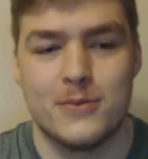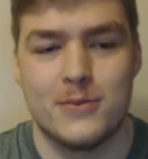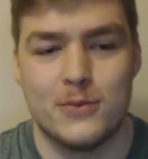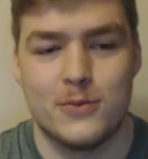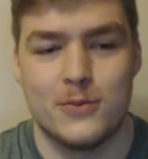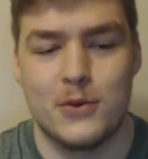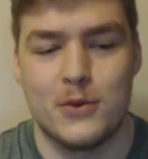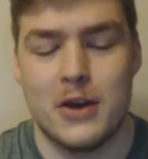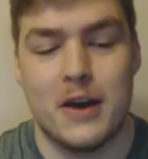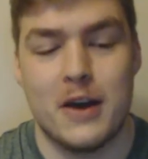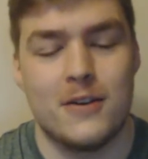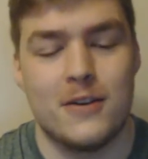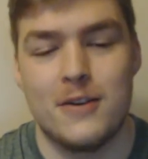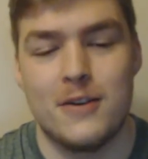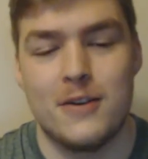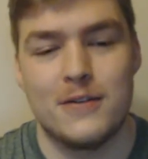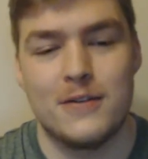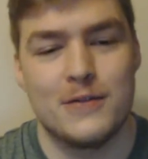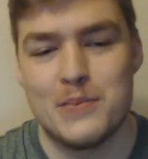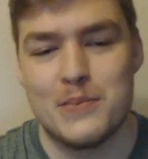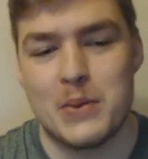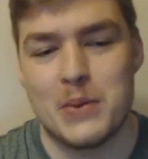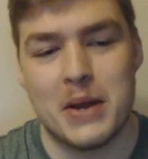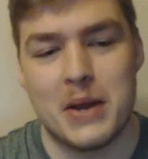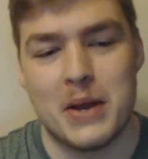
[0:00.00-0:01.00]
We had a lot of
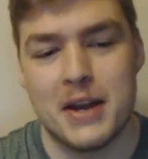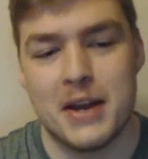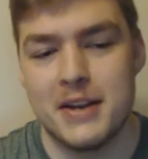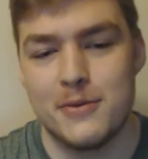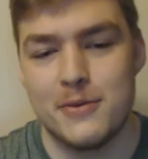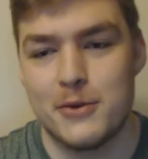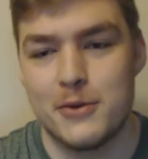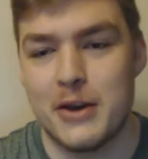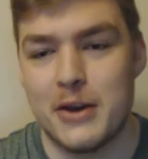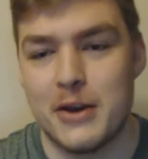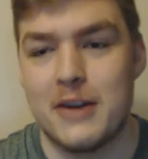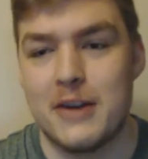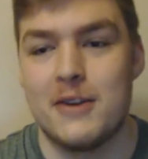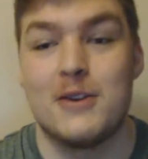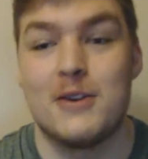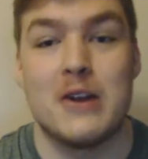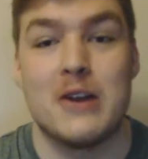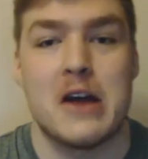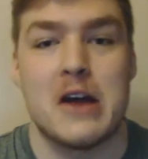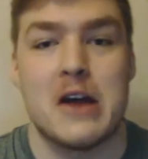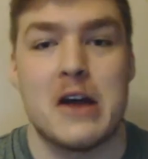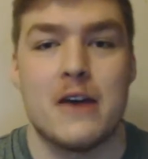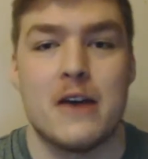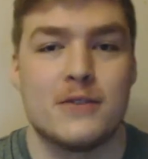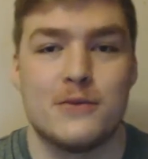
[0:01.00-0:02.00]
fun playing it. We had a lot of
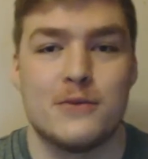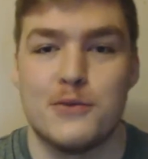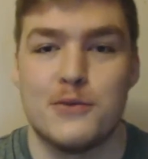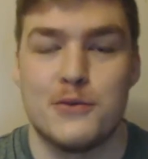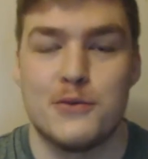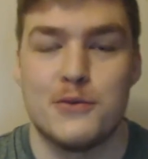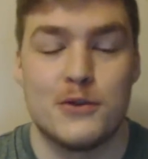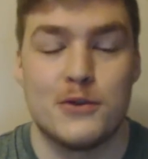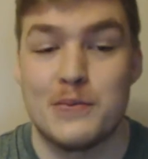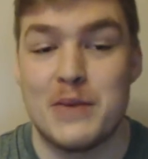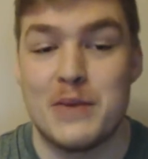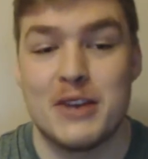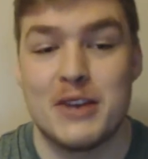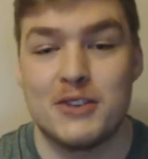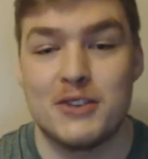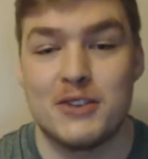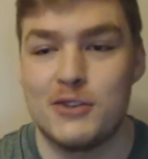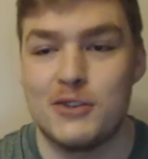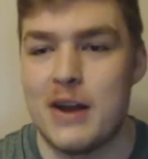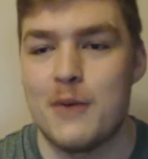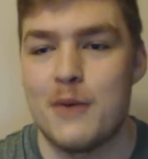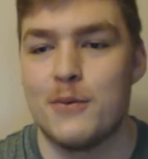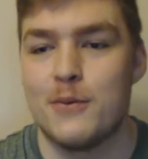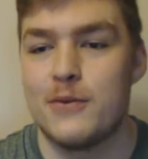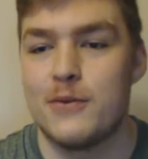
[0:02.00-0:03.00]
laughs and we were just messing
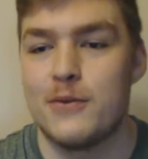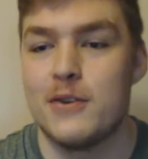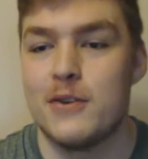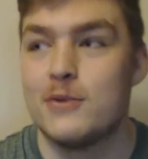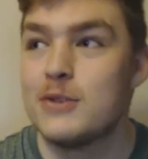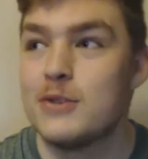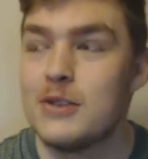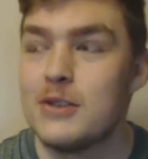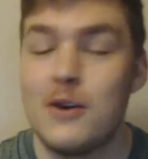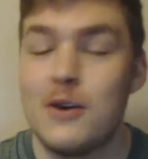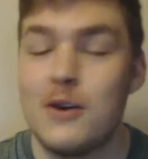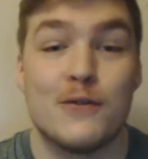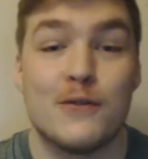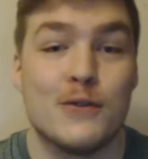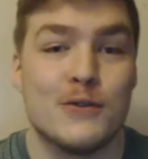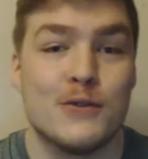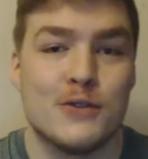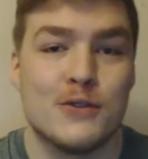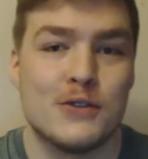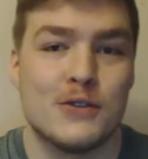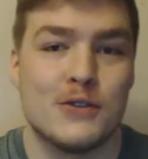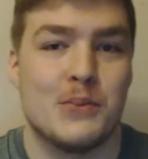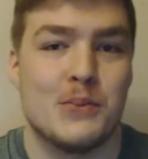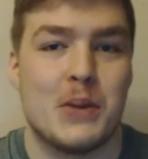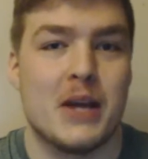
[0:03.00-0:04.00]
around with it. It was a lot of fun
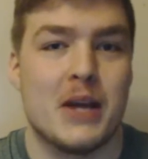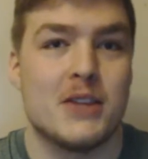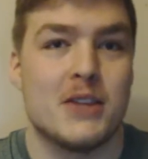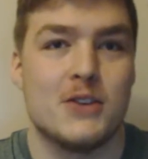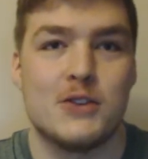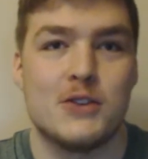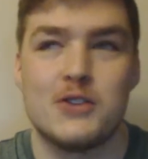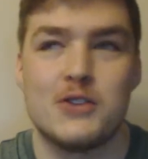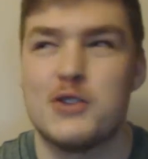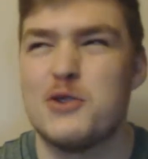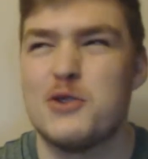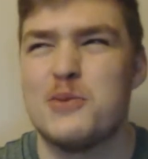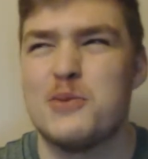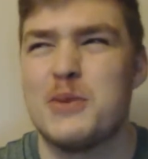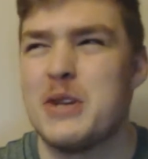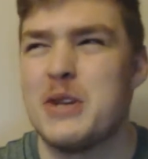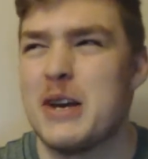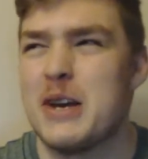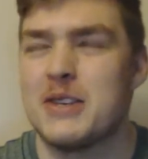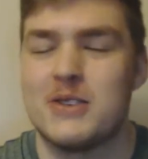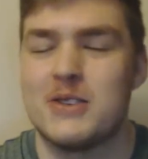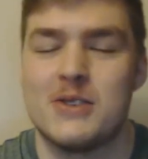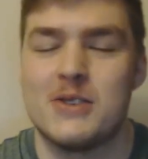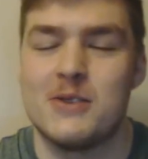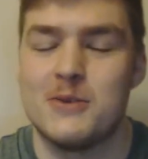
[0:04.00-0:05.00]
just to play these stupid
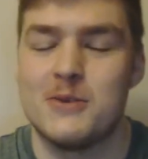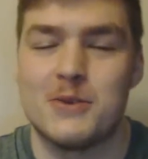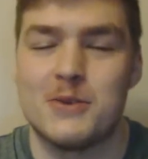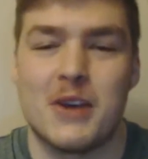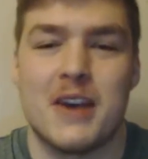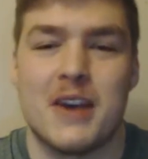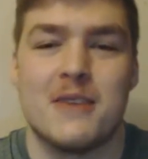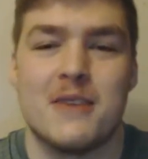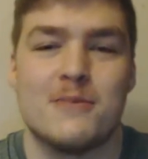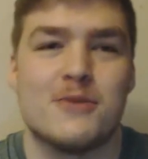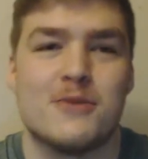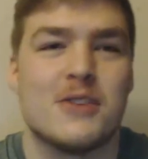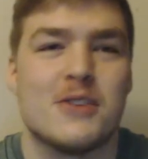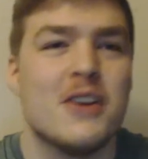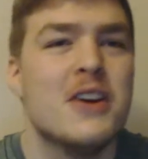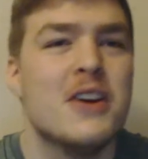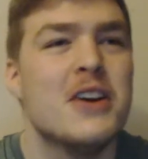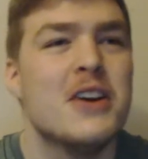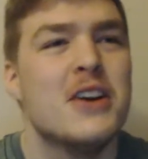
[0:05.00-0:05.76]
ass little games.